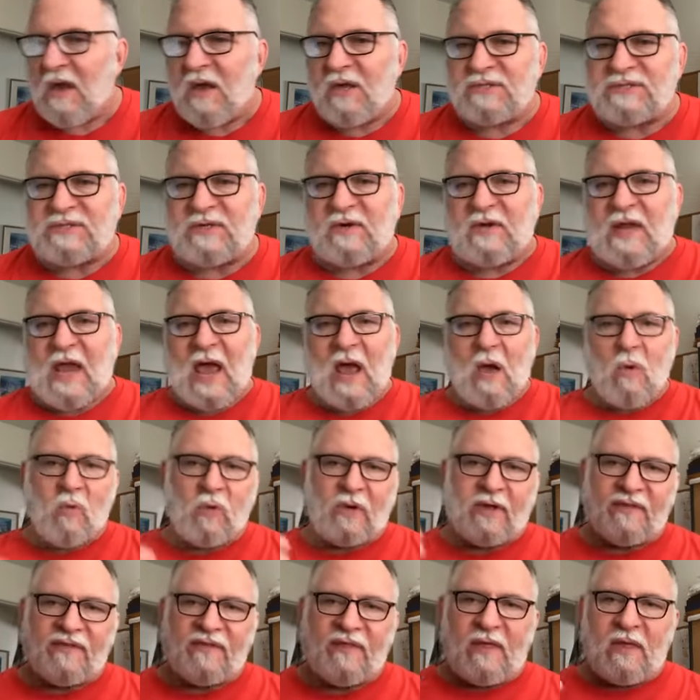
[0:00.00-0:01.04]
So now
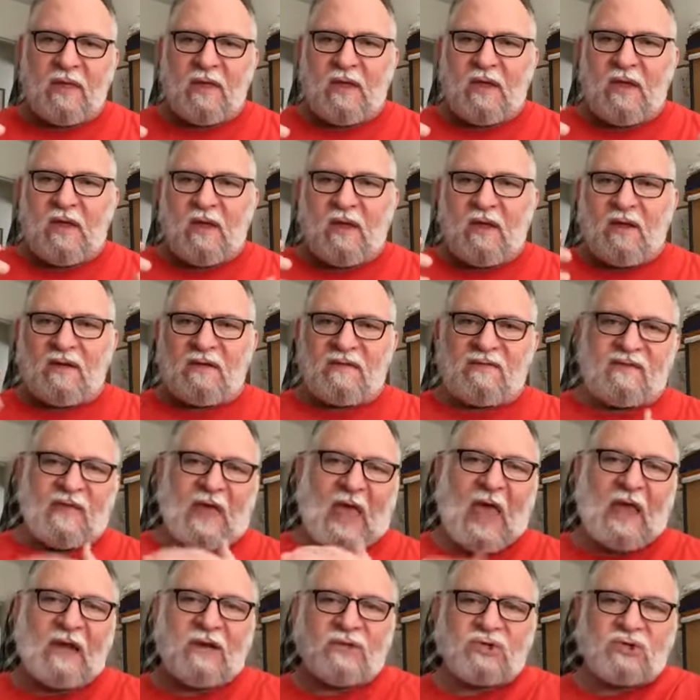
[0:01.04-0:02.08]
with
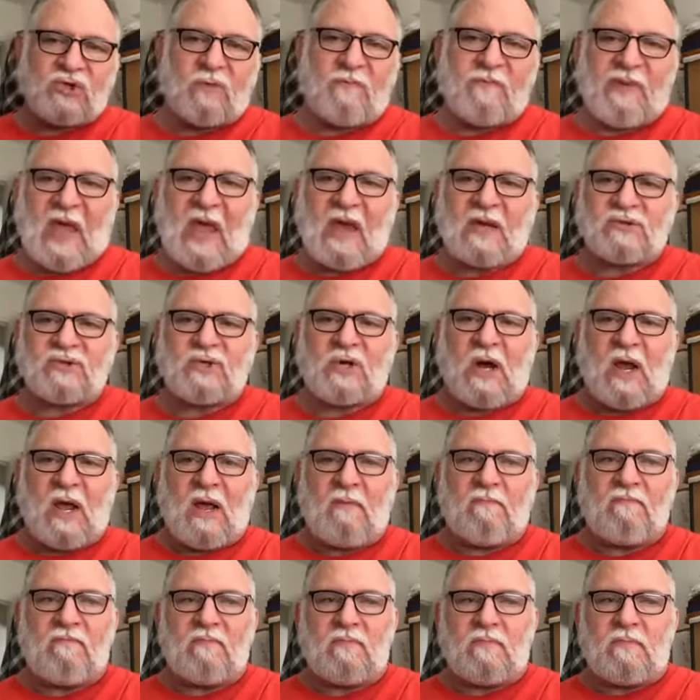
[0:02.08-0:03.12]
that as your backdrop,